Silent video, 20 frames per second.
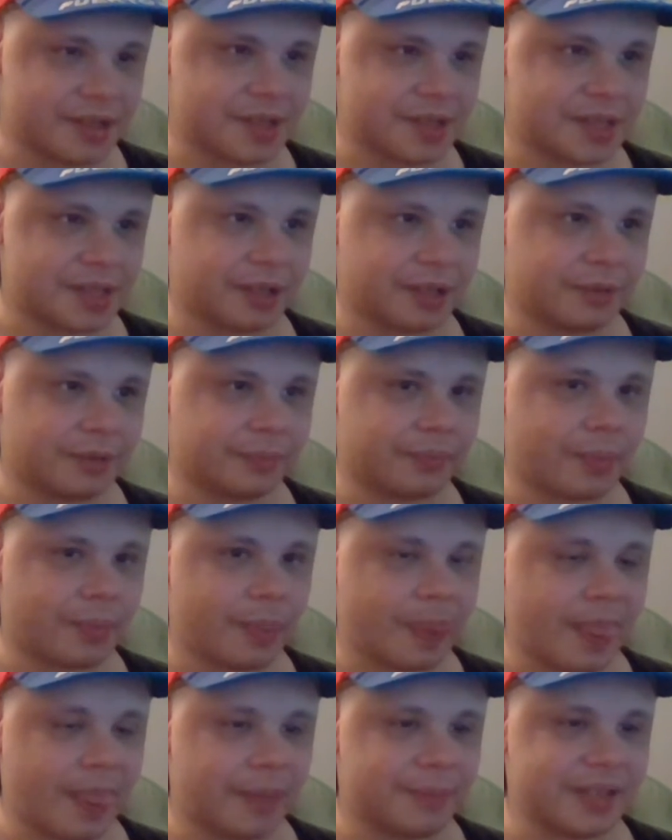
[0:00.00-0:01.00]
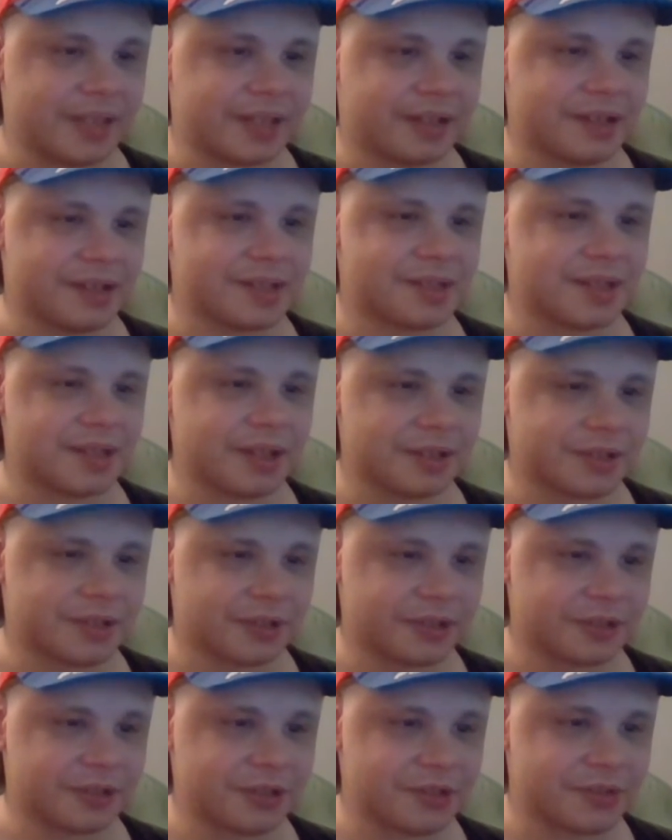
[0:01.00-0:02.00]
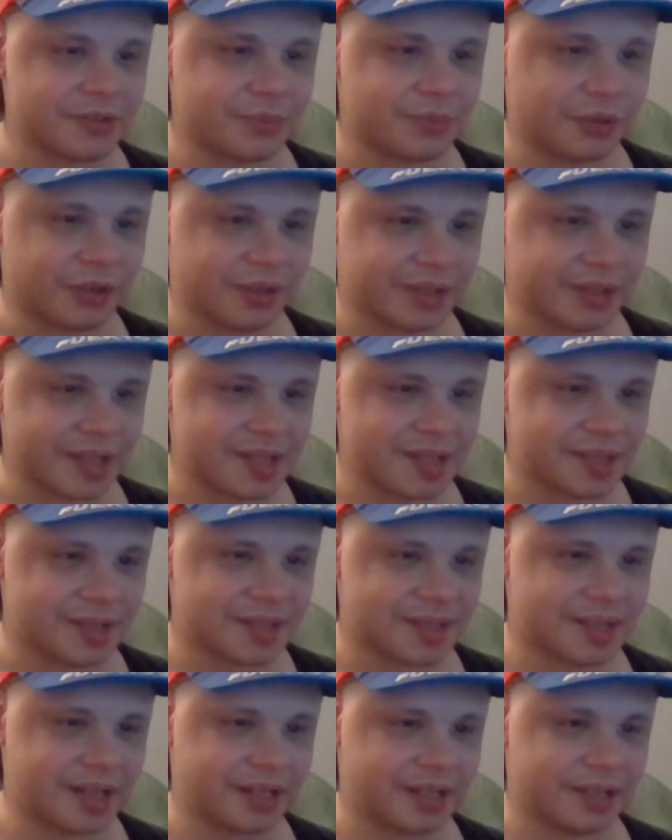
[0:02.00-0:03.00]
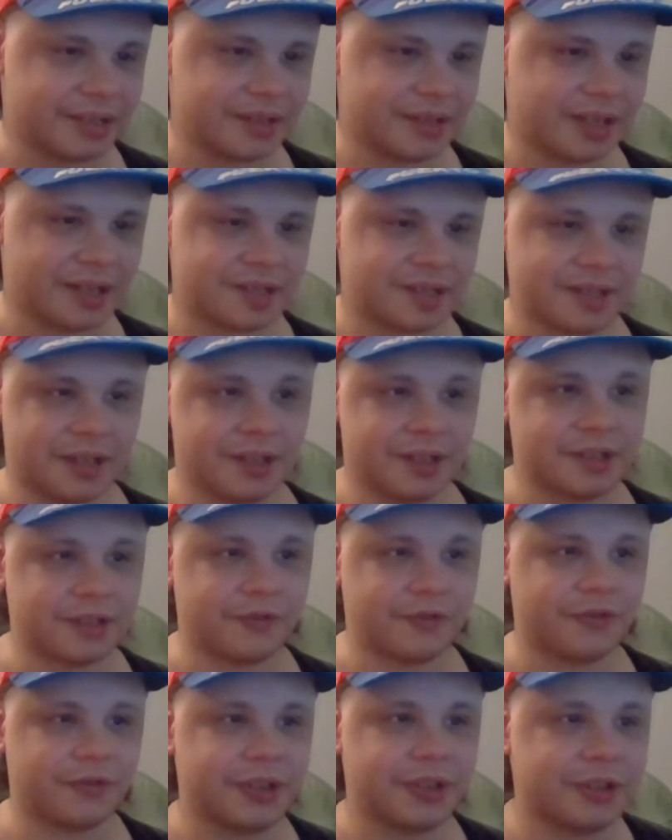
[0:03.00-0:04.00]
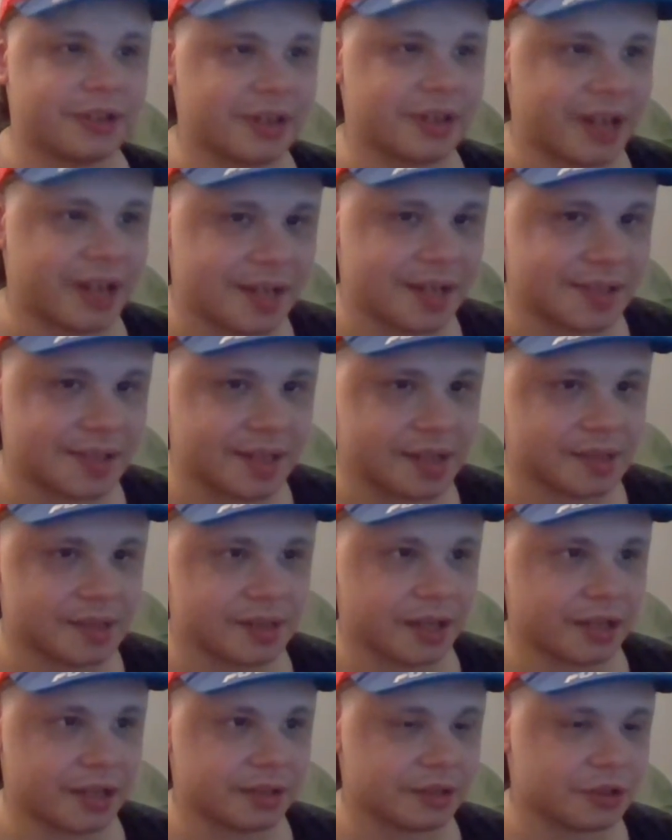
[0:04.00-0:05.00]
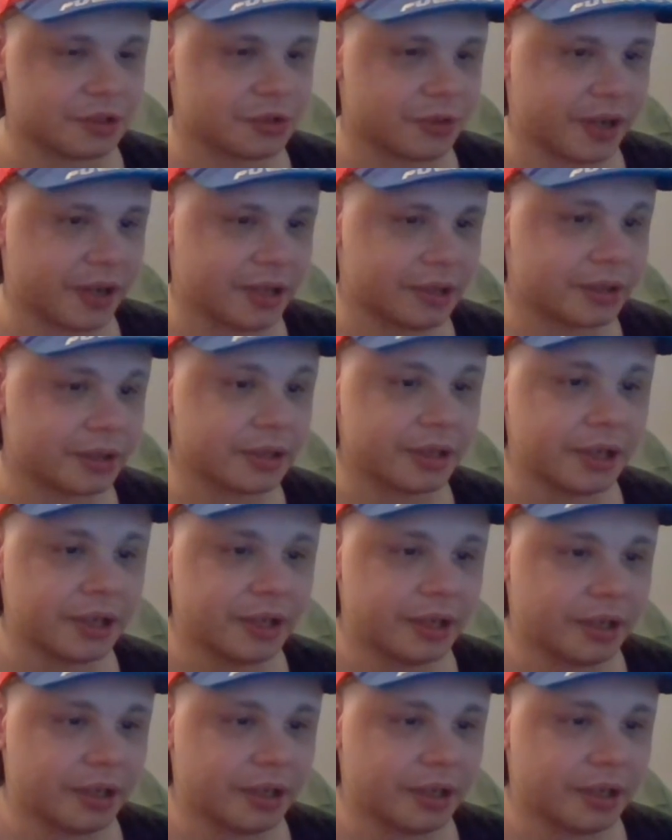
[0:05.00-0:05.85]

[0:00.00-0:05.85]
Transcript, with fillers: is um, because the Eternals more or less decided not to interfere, as they say in the trailer.